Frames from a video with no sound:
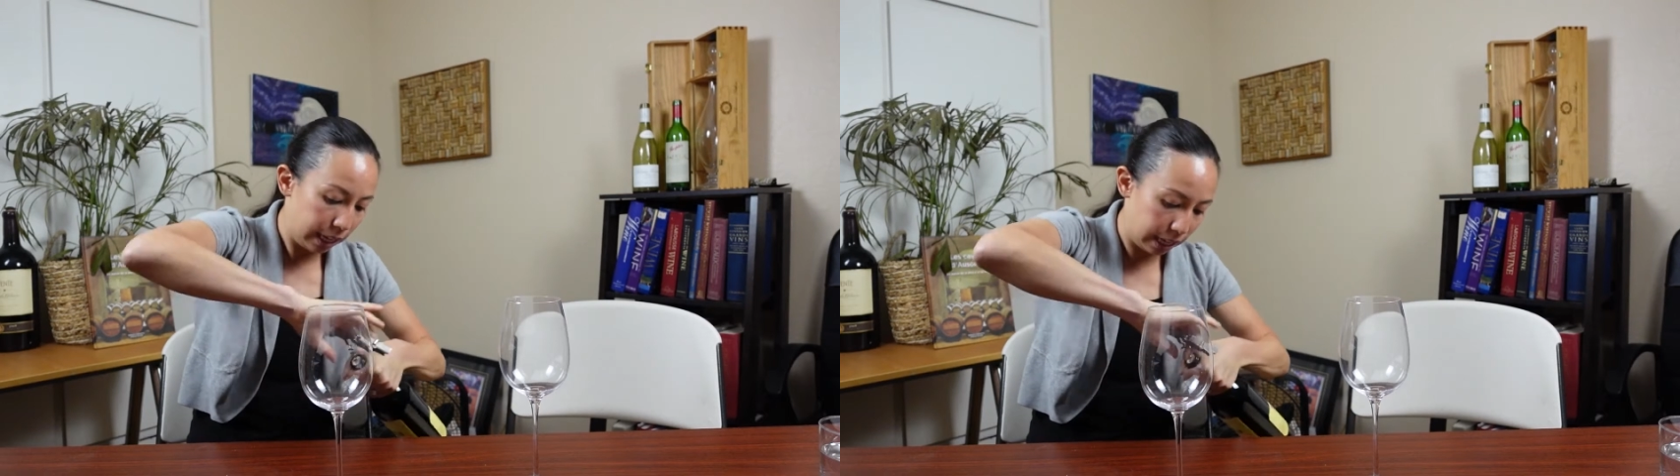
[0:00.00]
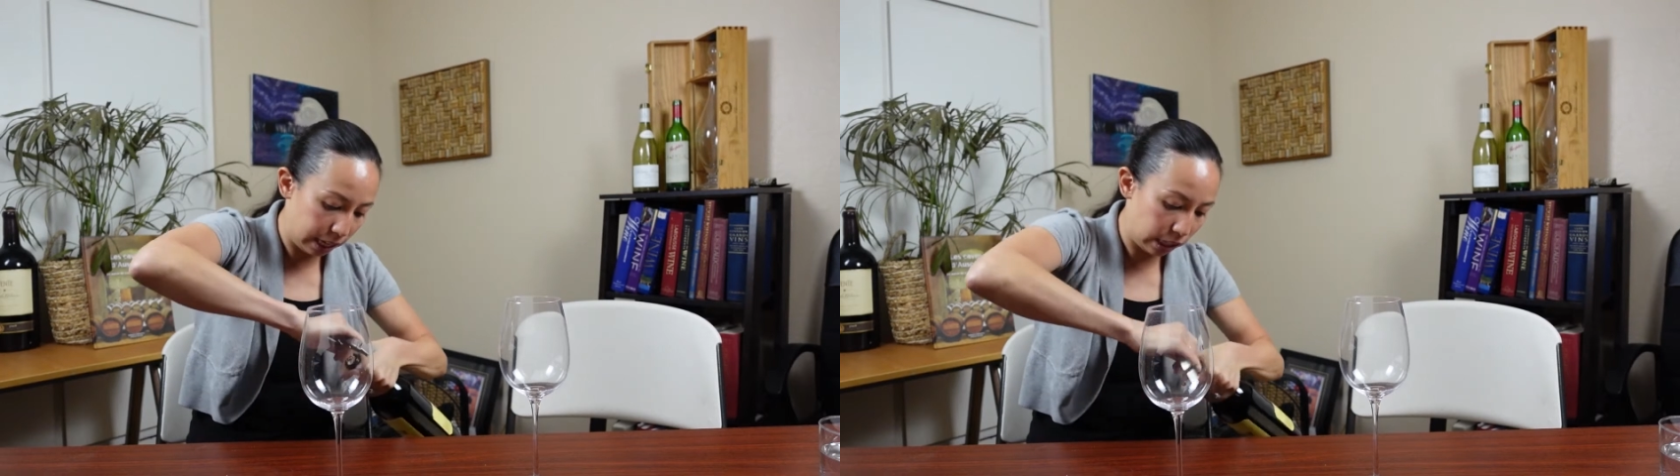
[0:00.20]

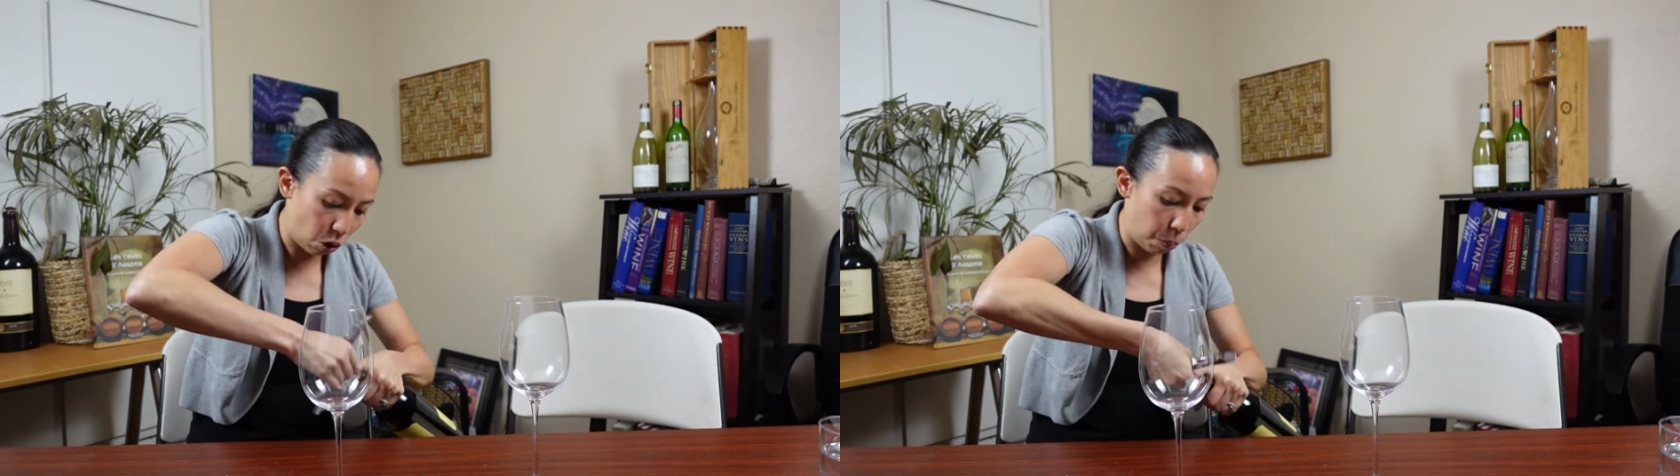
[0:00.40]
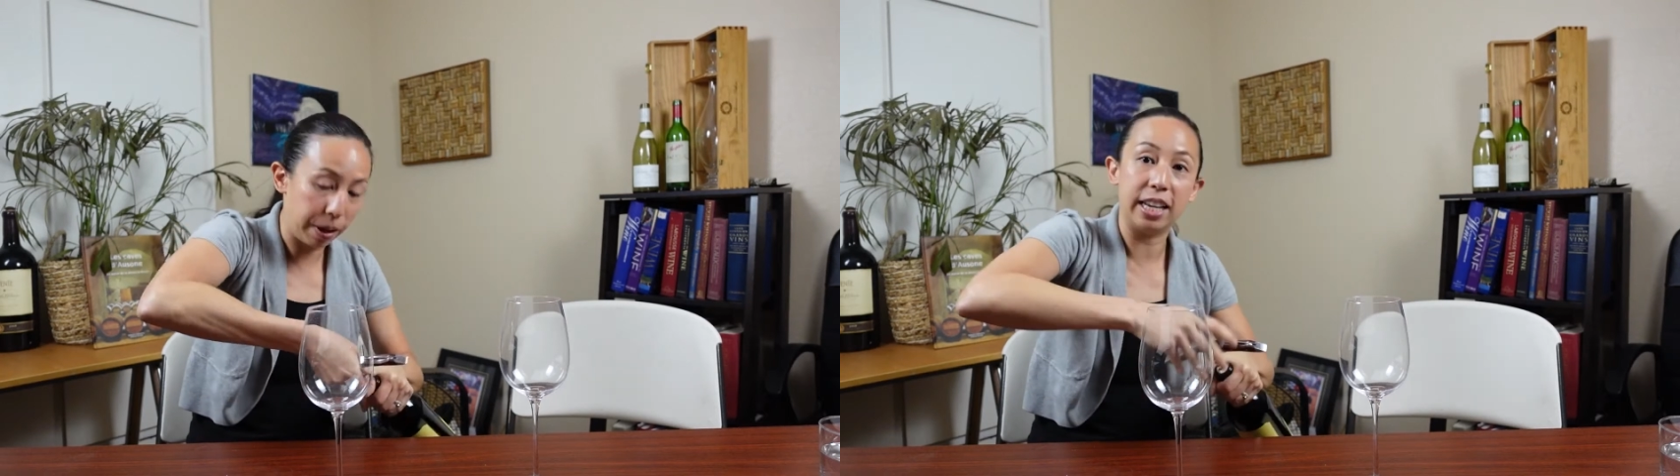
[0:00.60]
his
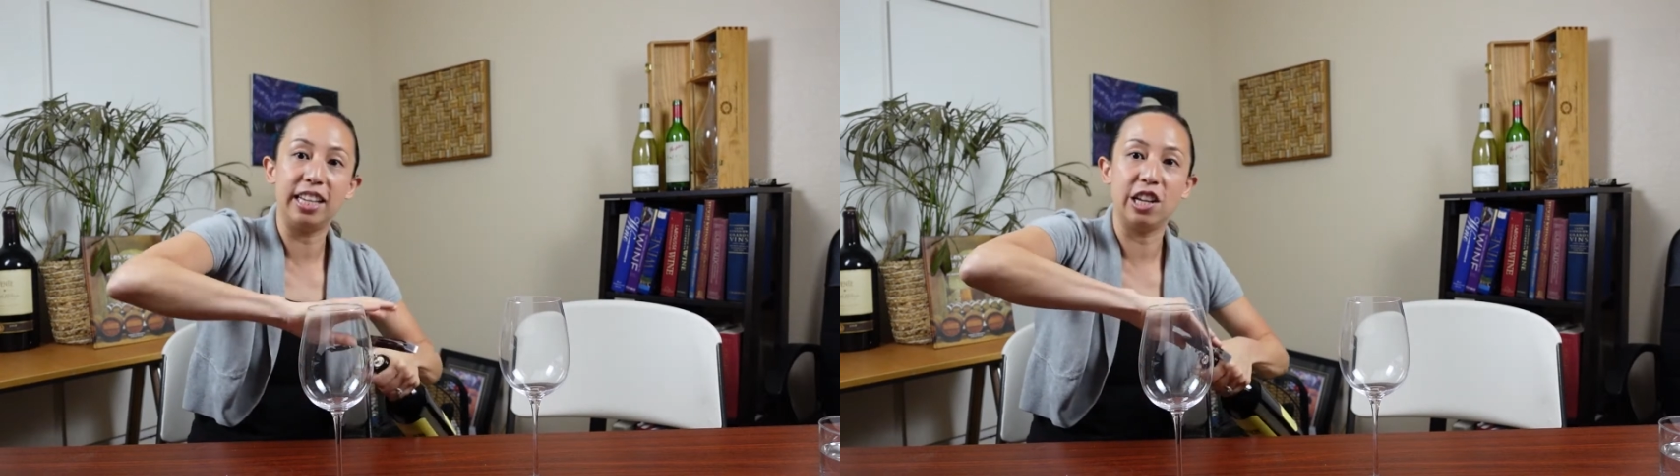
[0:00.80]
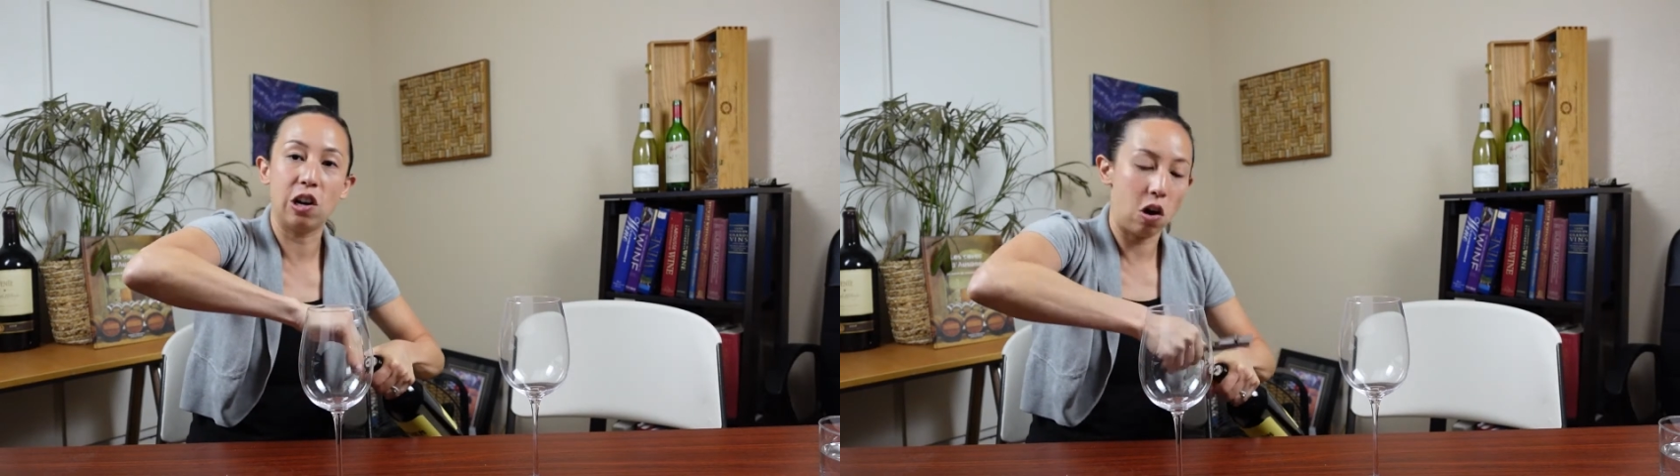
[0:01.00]

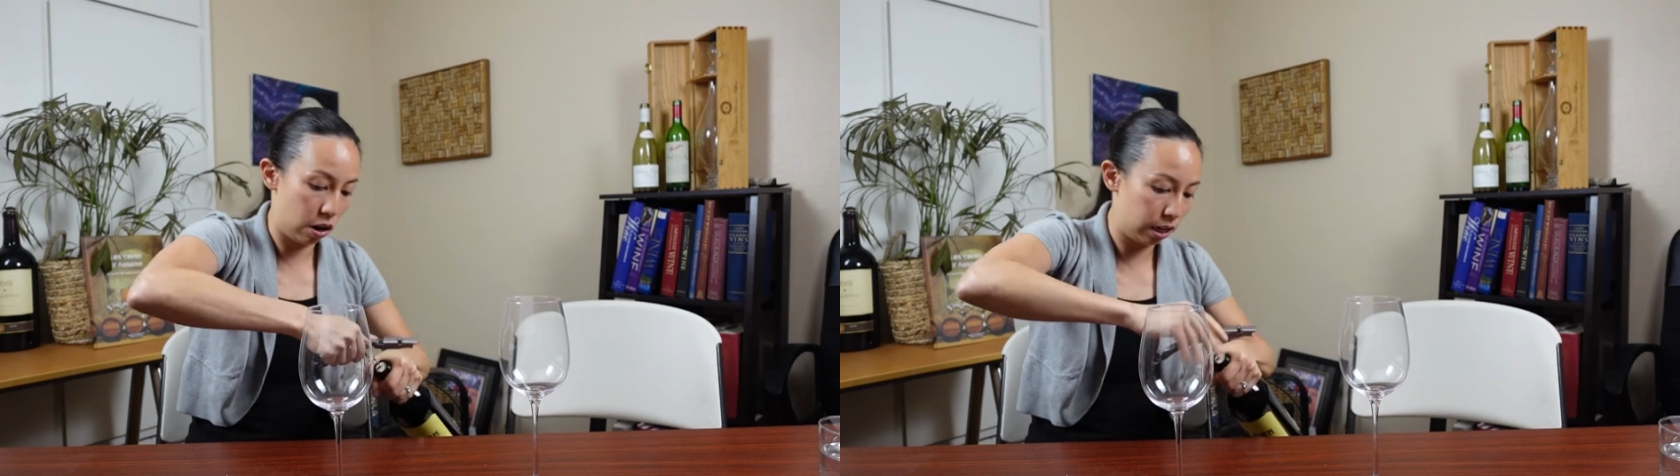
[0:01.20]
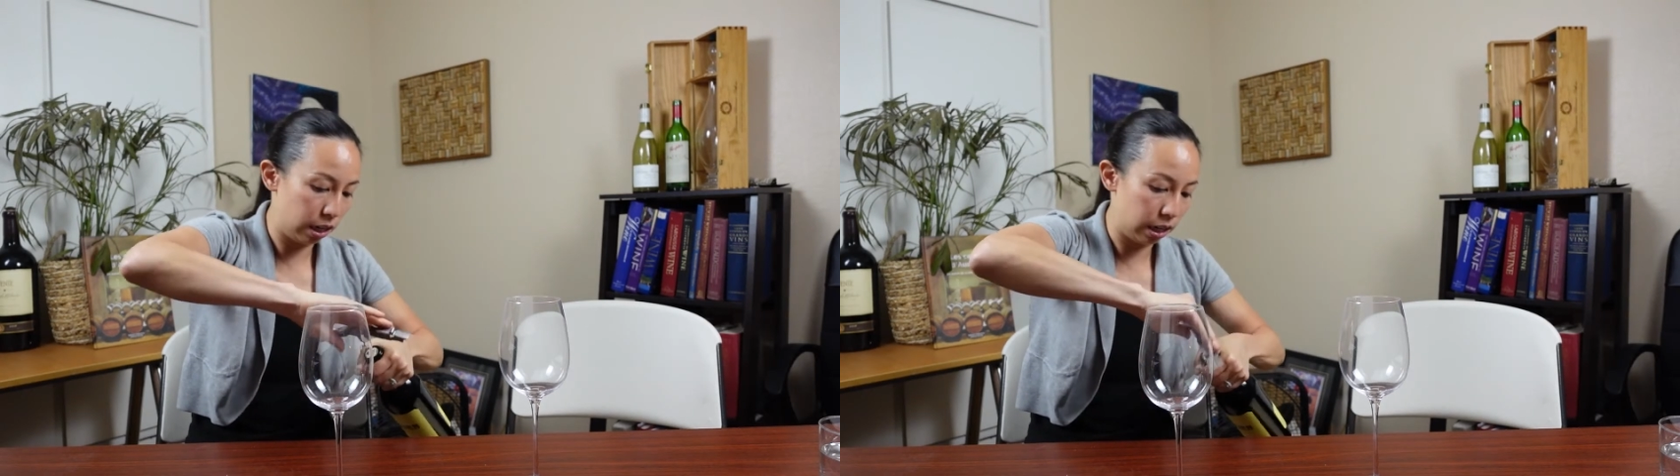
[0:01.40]
opinion
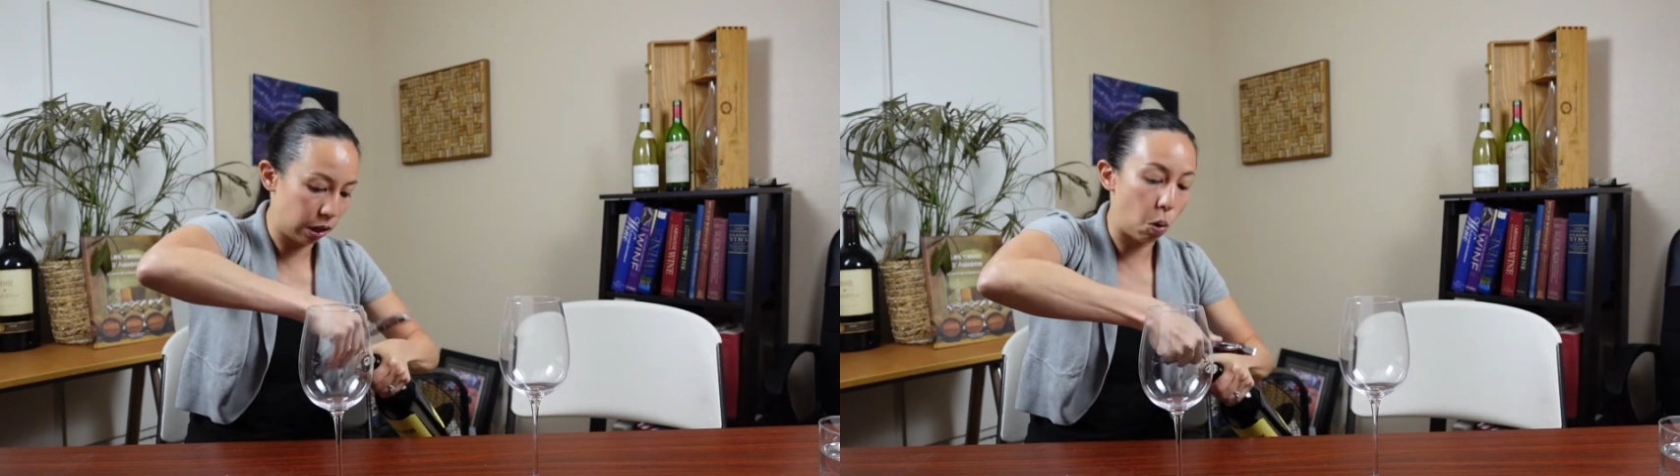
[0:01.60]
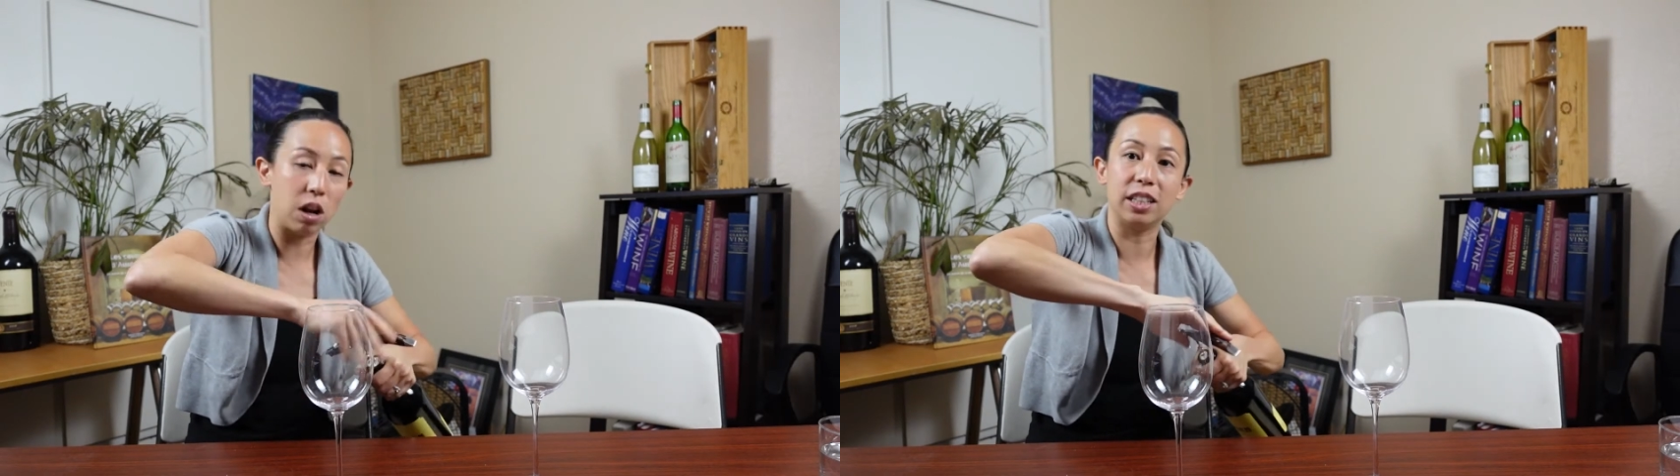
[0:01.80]
on the
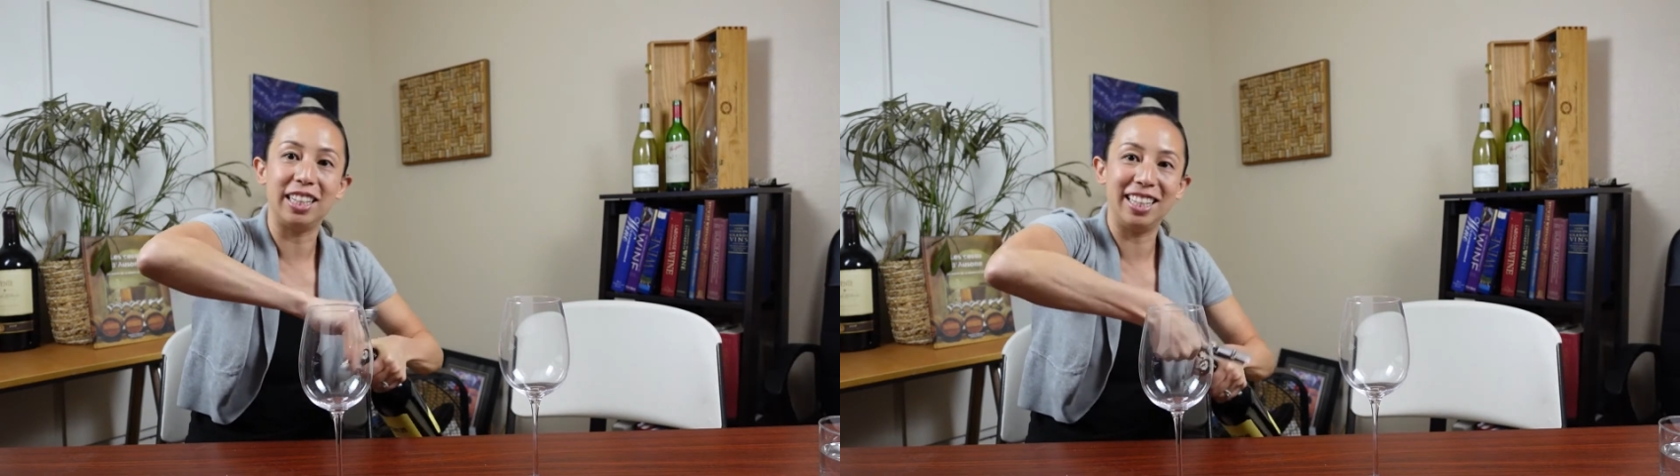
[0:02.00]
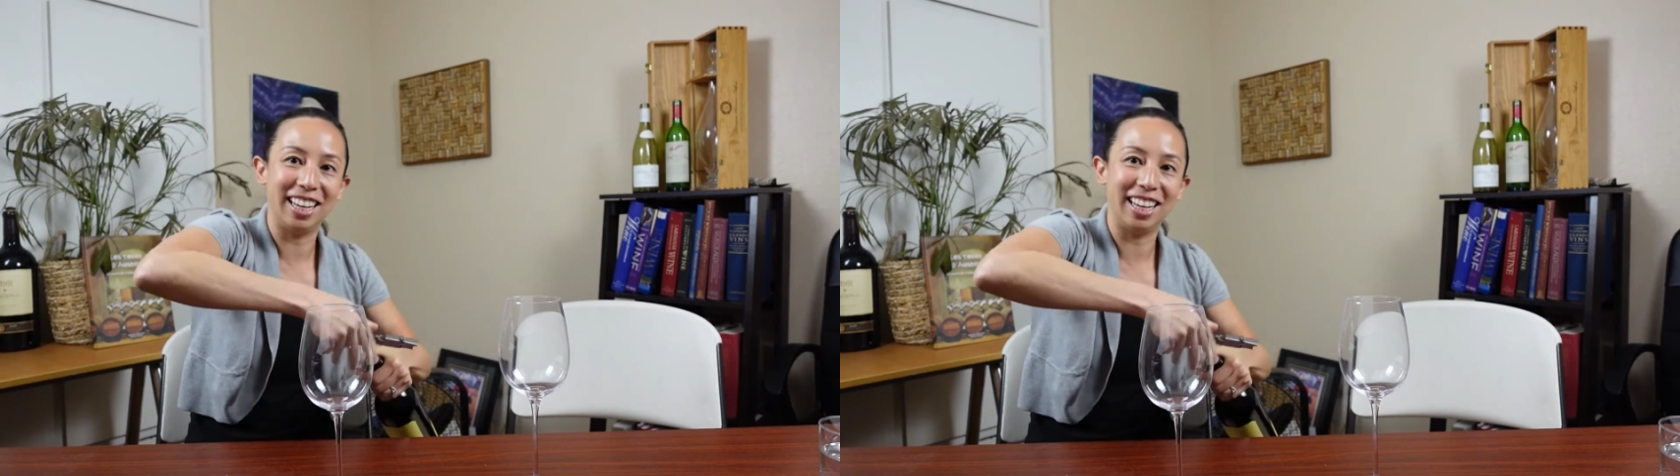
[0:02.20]
quality